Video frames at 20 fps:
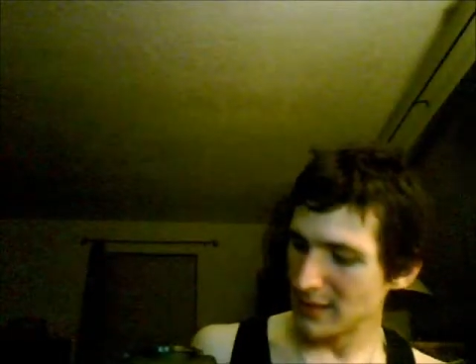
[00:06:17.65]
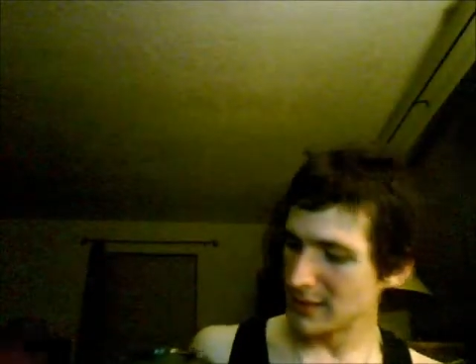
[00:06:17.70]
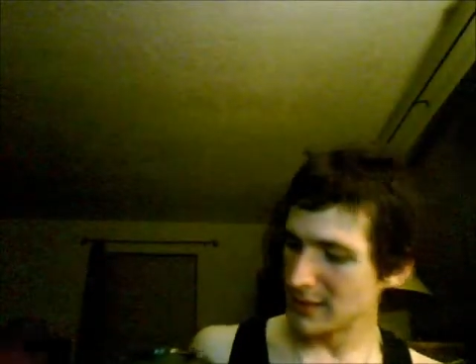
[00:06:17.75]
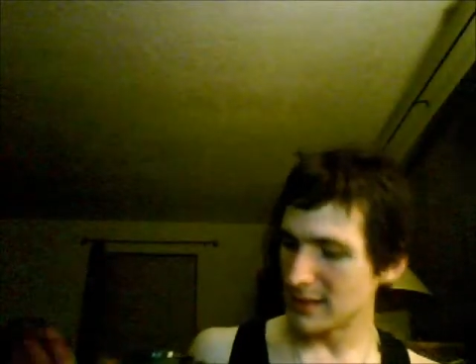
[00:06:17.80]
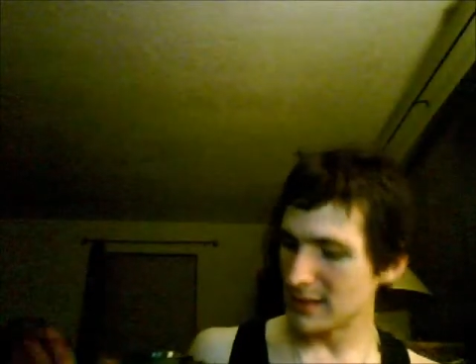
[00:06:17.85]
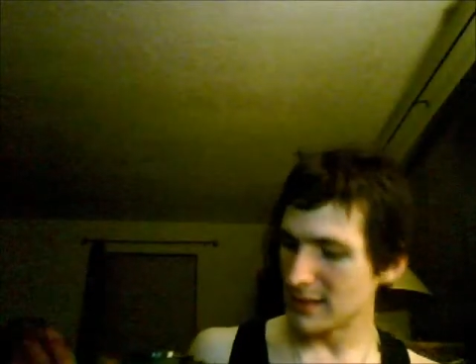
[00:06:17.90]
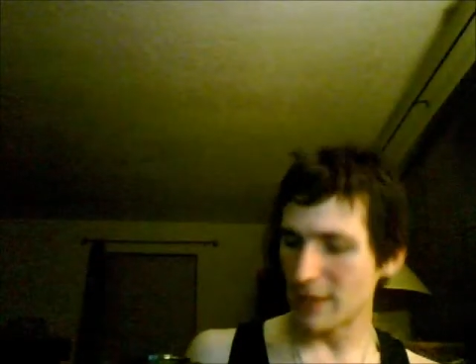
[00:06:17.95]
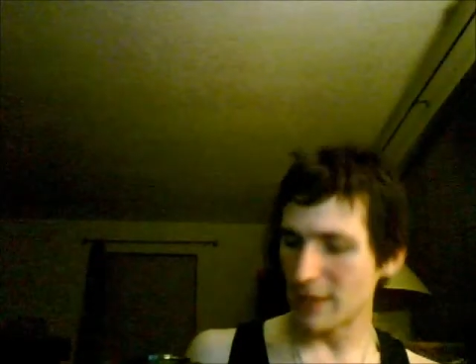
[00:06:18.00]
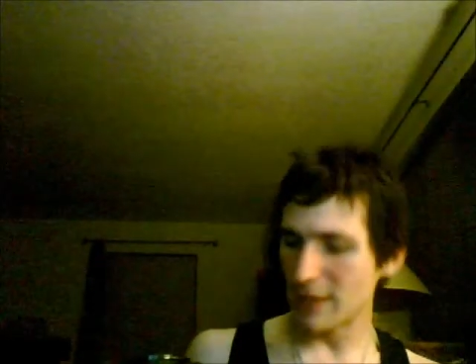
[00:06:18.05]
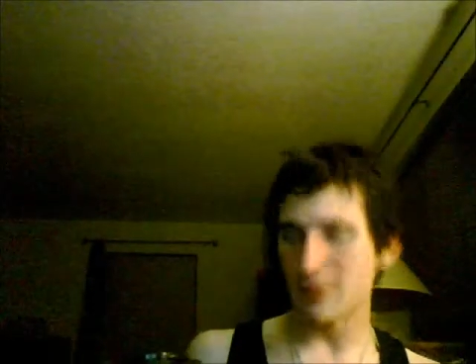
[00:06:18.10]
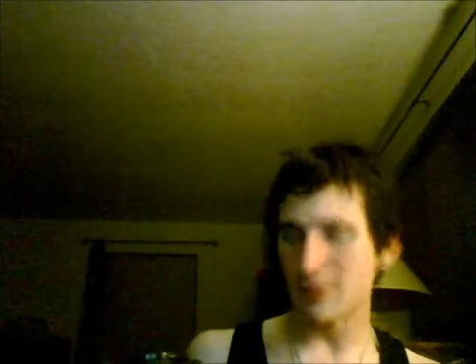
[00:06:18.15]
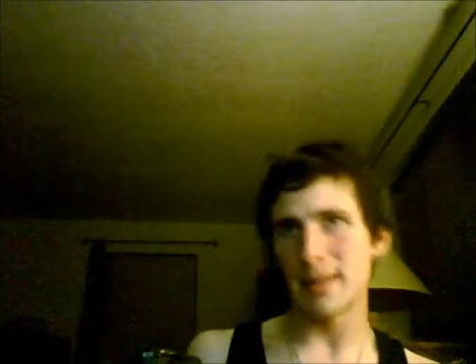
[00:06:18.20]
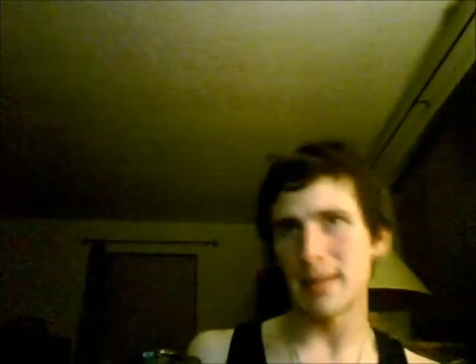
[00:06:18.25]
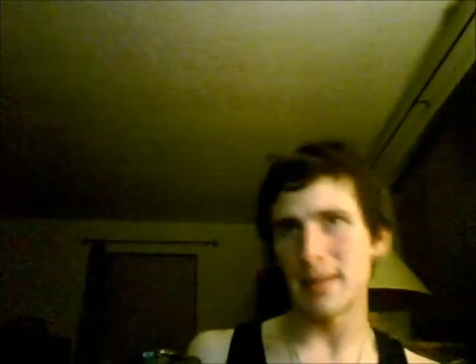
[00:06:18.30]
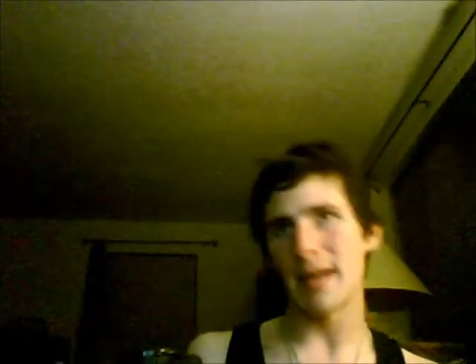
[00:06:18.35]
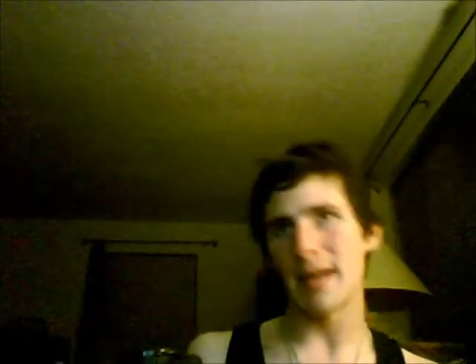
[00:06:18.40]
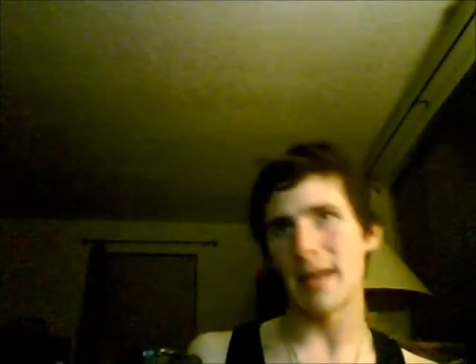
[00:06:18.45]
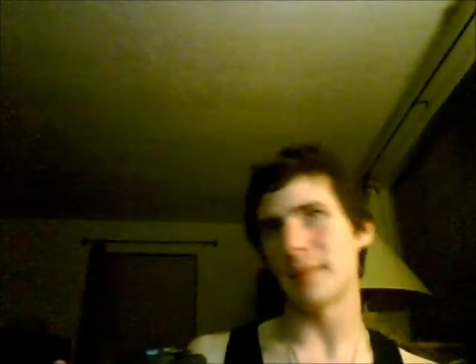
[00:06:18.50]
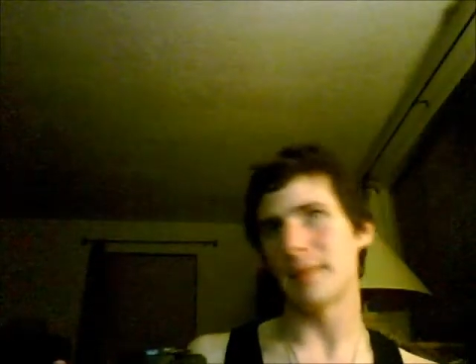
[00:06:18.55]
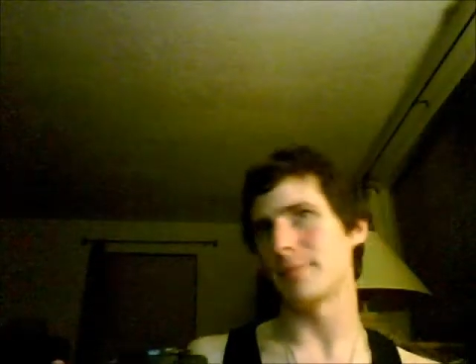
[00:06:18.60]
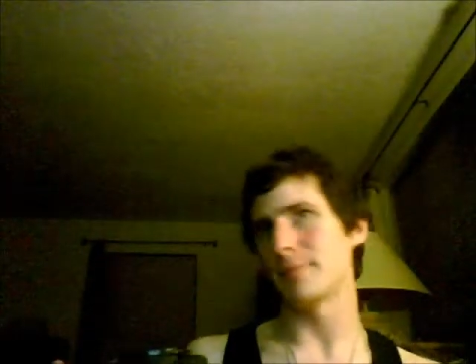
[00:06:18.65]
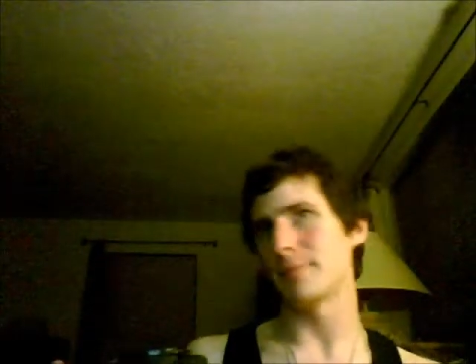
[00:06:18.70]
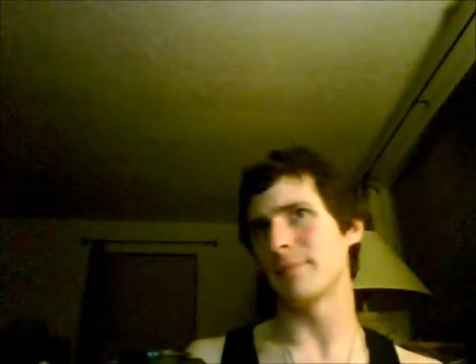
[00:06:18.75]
Aside from that,